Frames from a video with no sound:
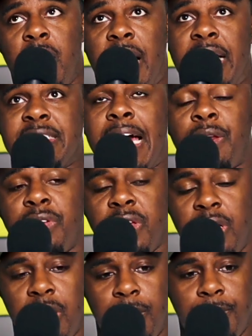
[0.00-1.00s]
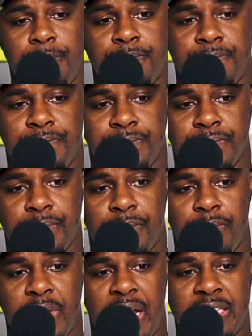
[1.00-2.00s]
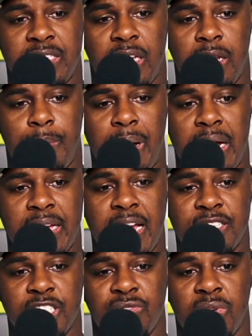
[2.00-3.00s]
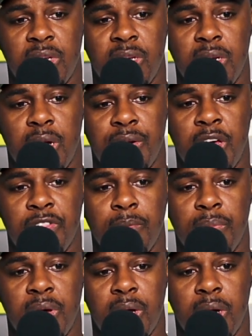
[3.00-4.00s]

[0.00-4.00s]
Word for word: I titled it. Um, I said a podcast is really uh, nothing but